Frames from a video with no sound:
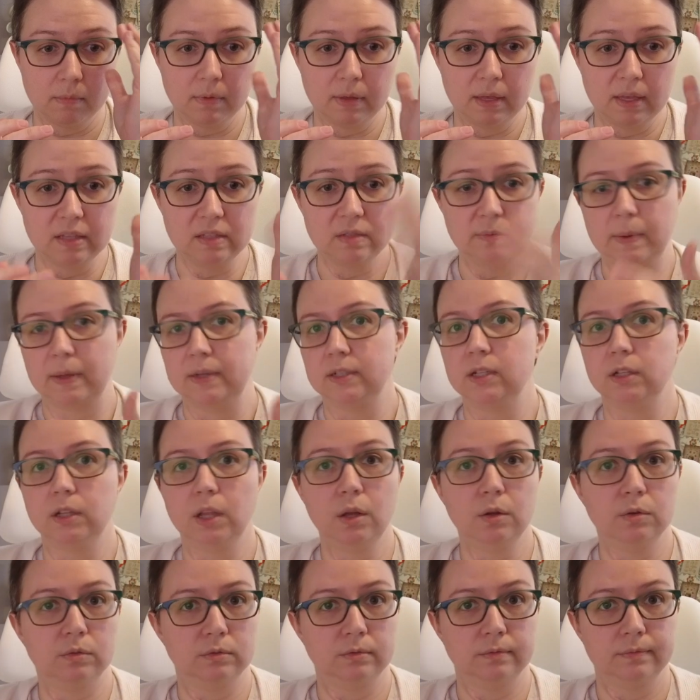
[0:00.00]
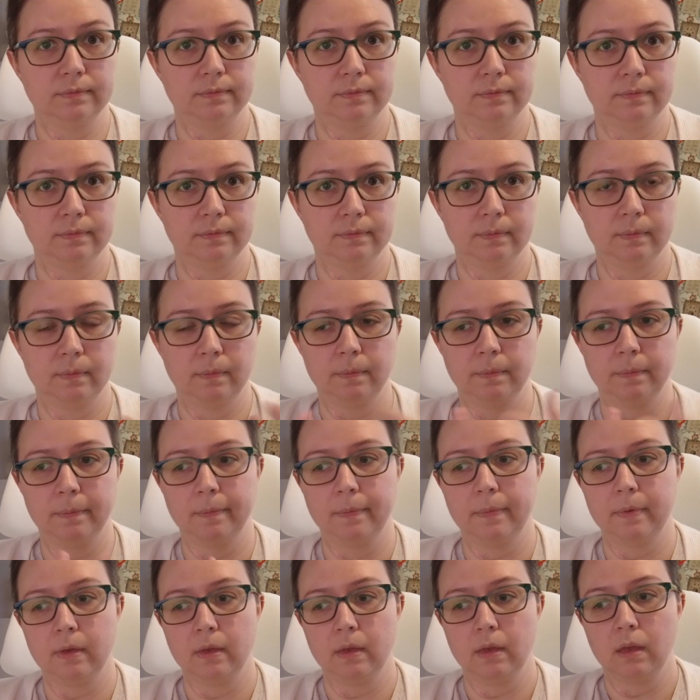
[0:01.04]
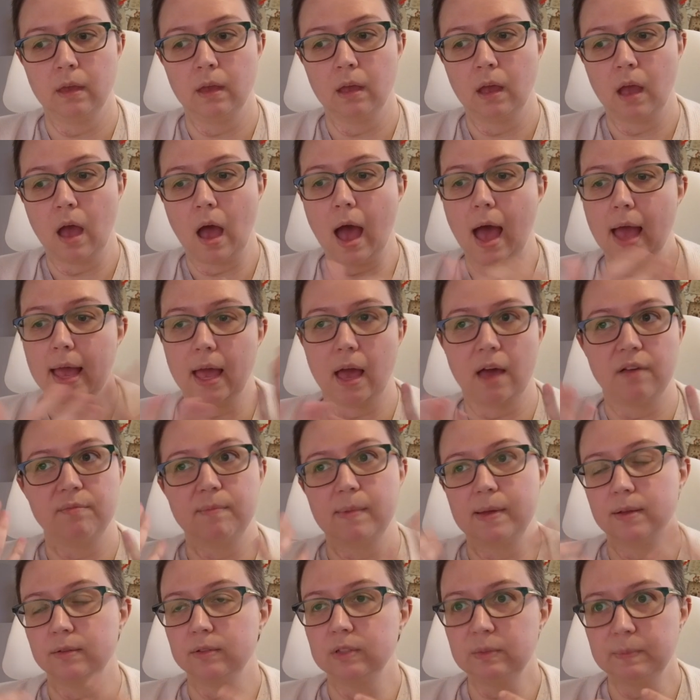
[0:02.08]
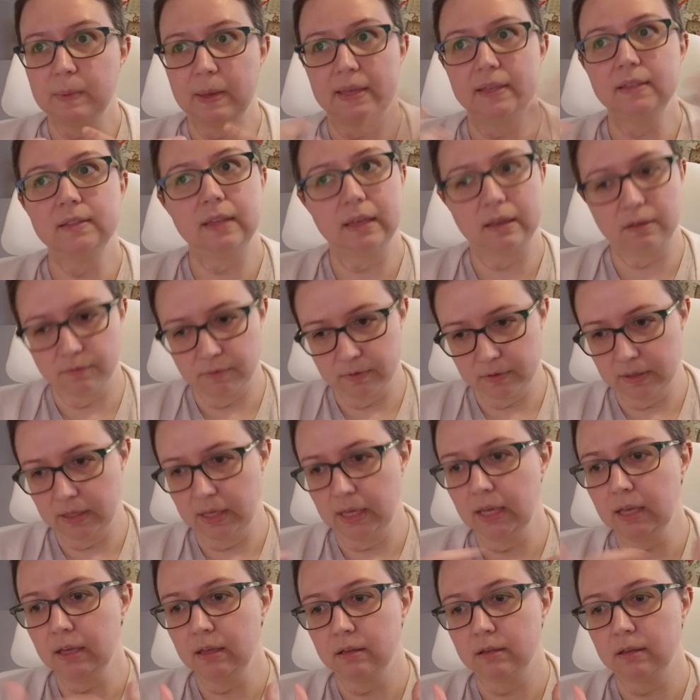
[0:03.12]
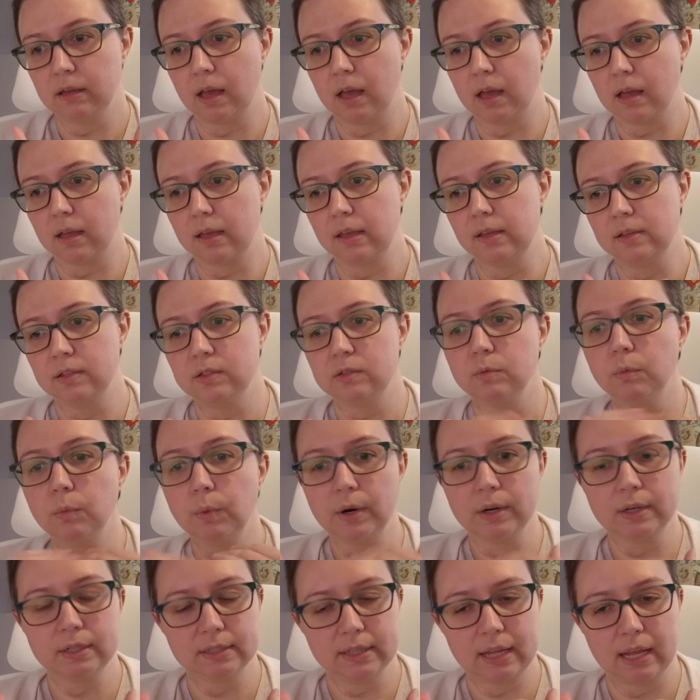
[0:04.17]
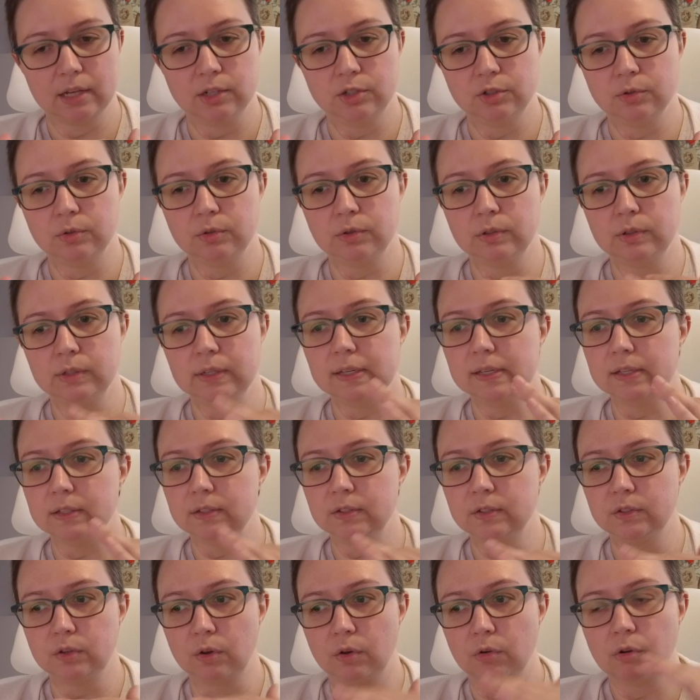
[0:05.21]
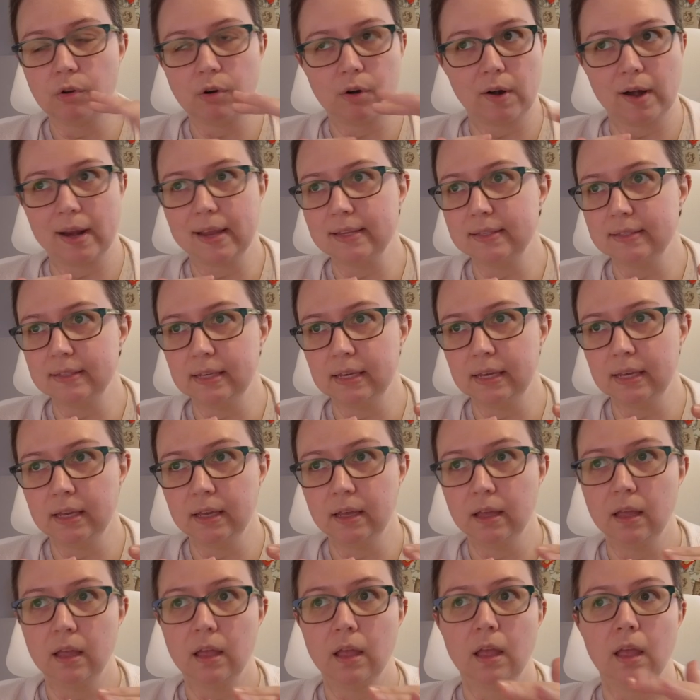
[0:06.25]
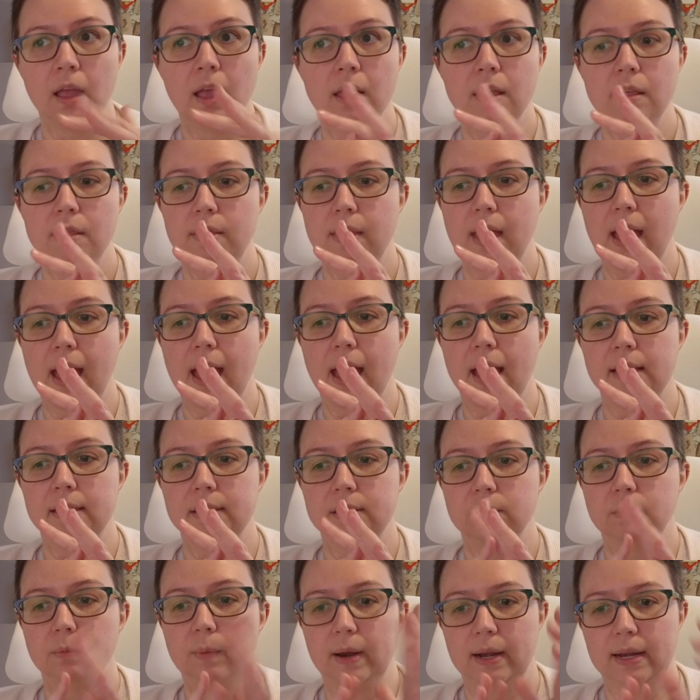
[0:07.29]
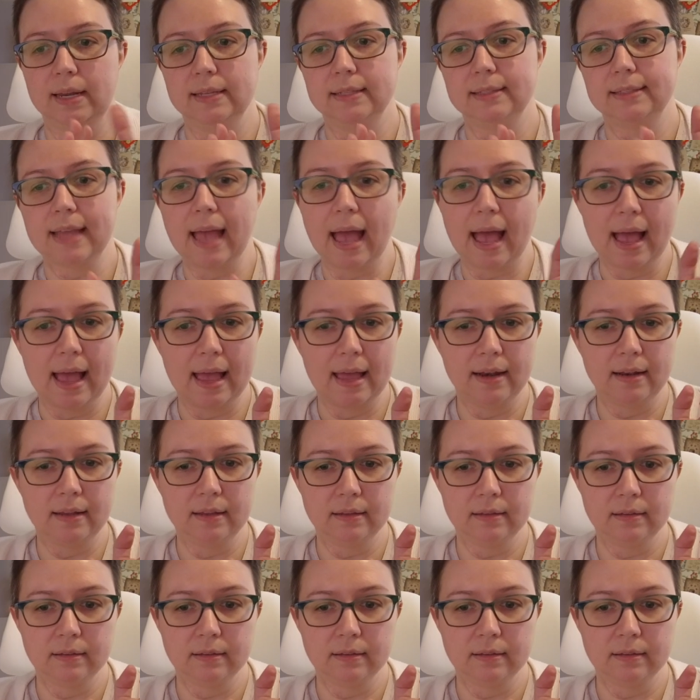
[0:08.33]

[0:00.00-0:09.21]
is spent alone. I have my own space, thankfully. His work schedule is so crazy that when his dad